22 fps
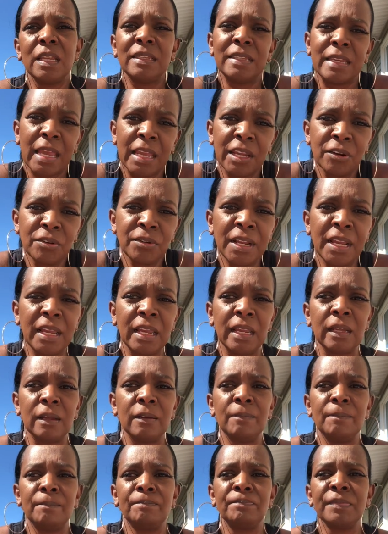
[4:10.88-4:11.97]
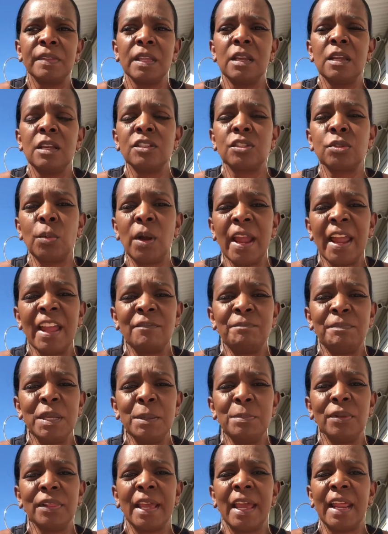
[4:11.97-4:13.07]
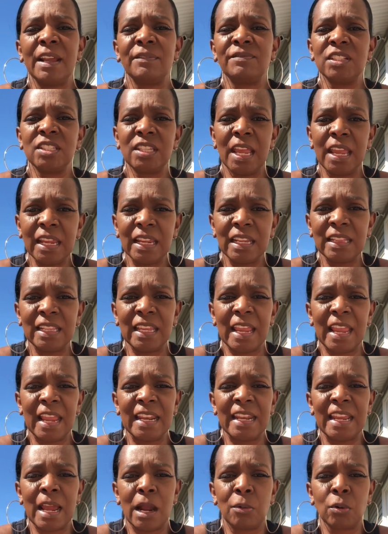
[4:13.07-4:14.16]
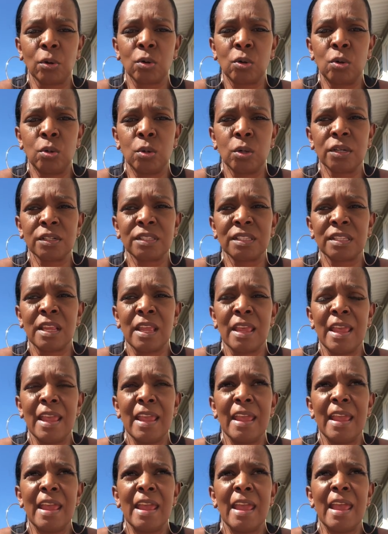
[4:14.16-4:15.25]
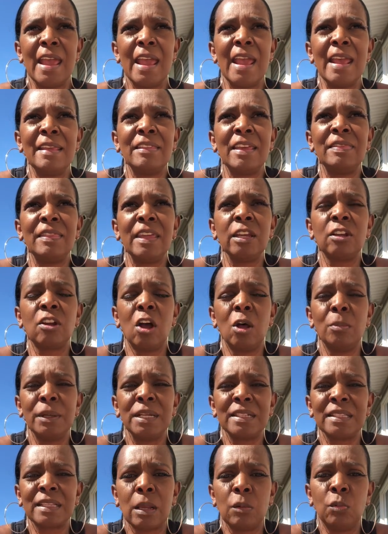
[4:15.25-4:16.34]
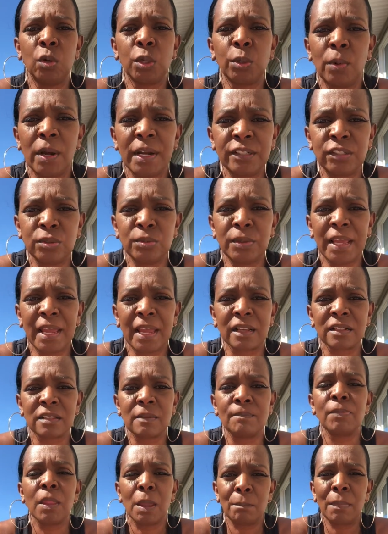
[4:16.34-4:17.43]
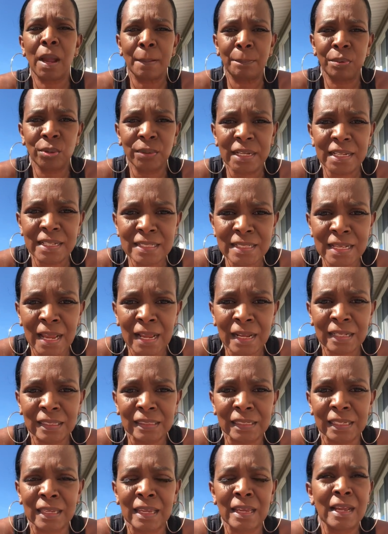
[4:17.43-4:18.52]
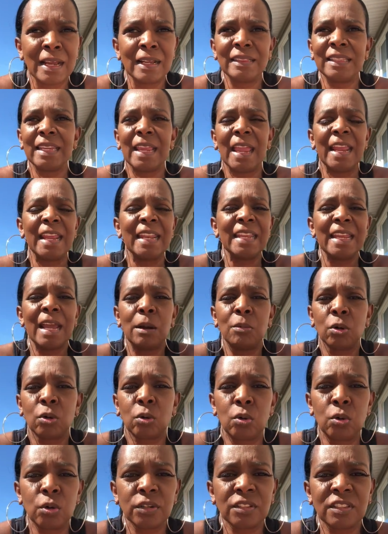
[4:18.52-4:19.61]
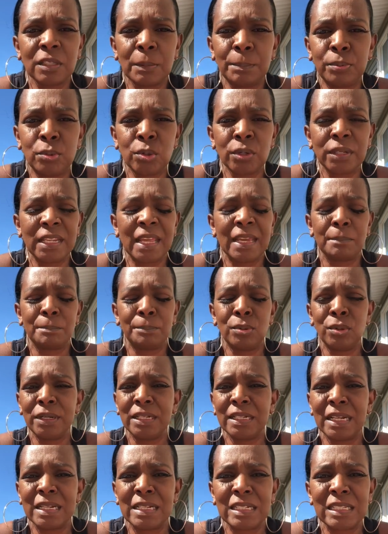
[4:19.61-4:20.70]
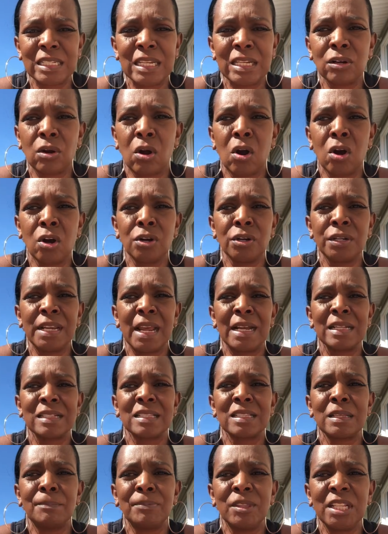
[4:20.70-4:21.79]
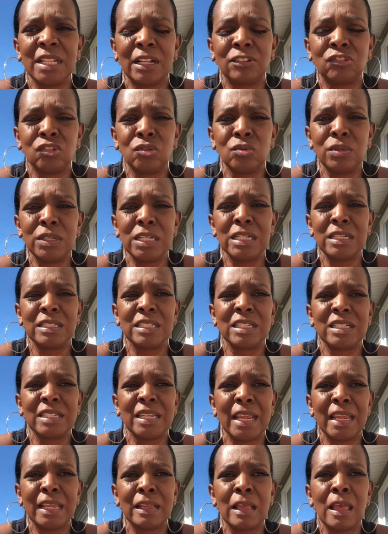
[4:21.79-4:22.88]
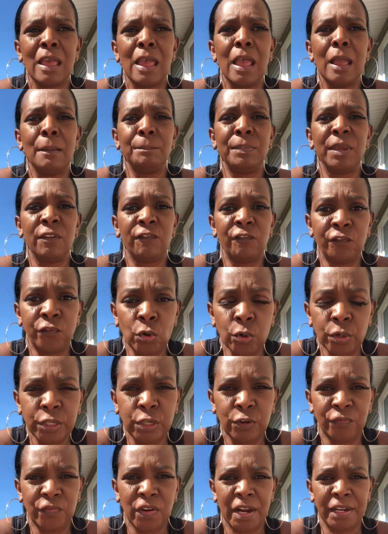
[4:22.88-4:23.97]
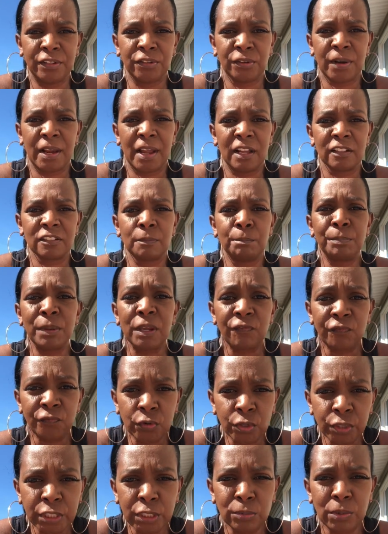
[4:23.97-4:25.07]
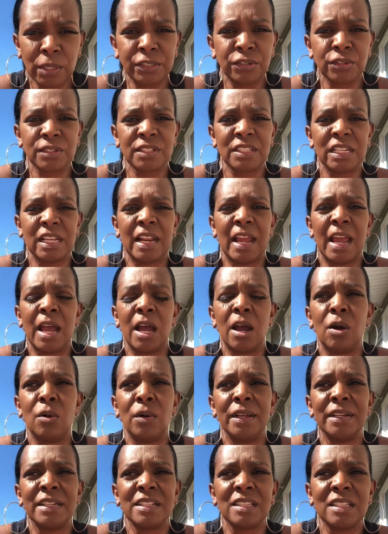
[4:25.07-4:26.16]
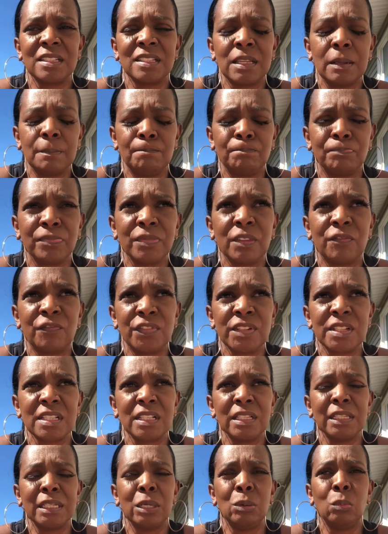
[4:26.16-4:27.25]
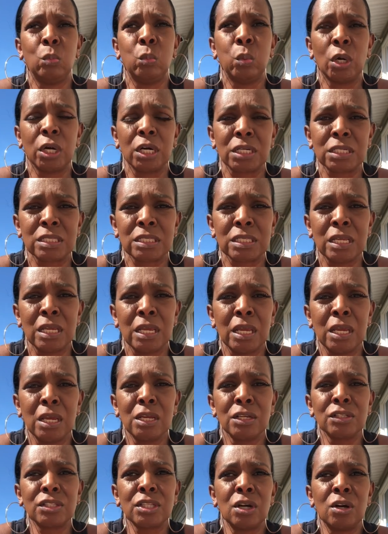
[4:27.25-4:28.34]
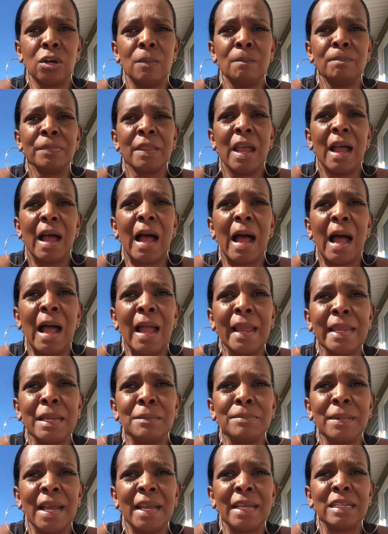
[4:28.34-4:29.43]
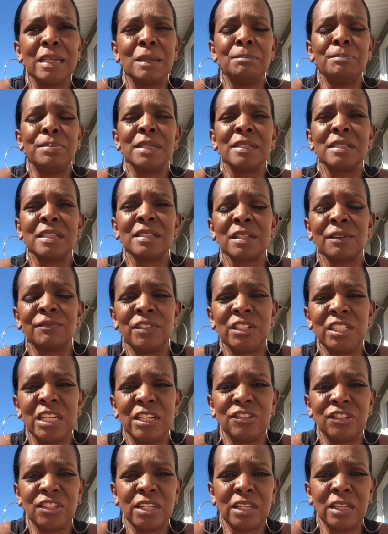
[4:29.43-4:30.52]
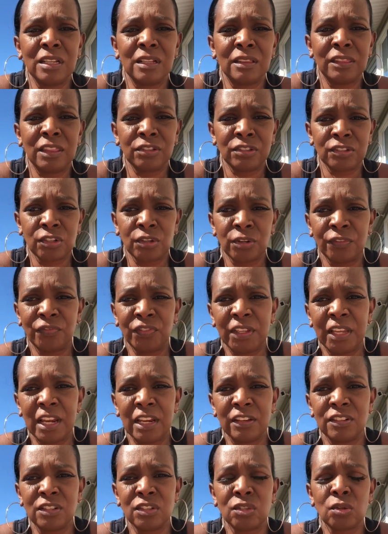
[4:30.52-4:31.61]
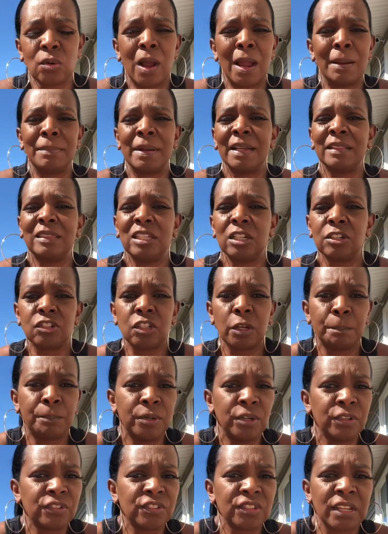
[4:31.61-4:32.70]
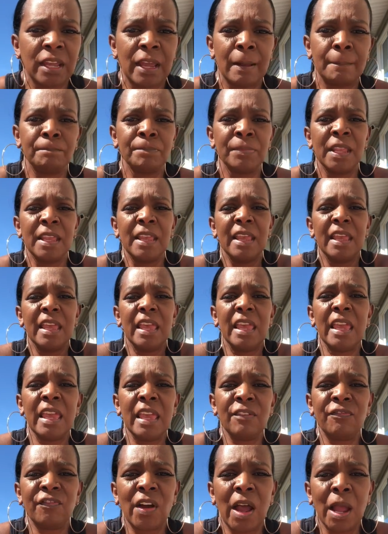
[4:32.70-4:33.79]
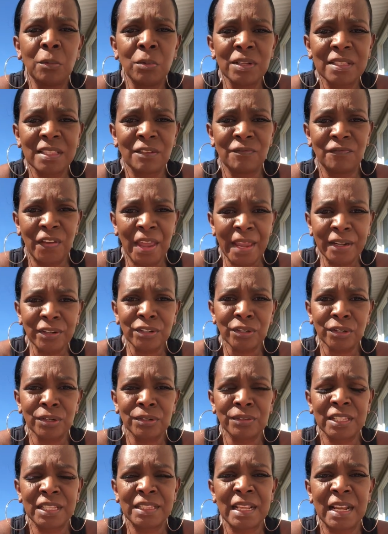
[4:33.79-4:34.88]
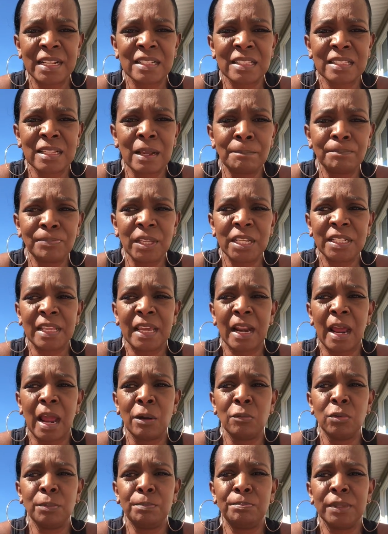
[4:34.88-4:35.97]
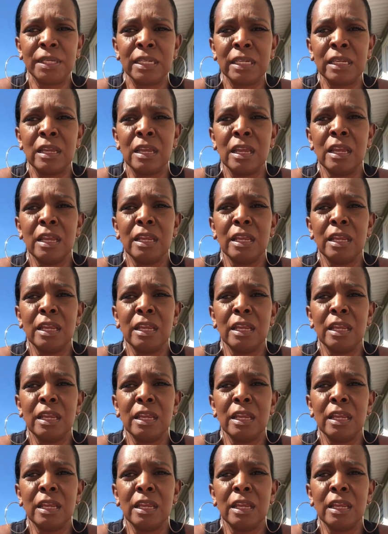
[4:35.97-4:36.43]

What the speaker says: yay or nay. So I have people that have taken the 80-hour course, and then they call me and say, what do I do next? My point exactly. The 80-hour course and the Point 19 are not something that you need to take before you find your house, before you understand how an assisted facility works. So I am not in the business of teaching the certification, so I'm not there to push that. If I was a vendor, then that's something that I would be,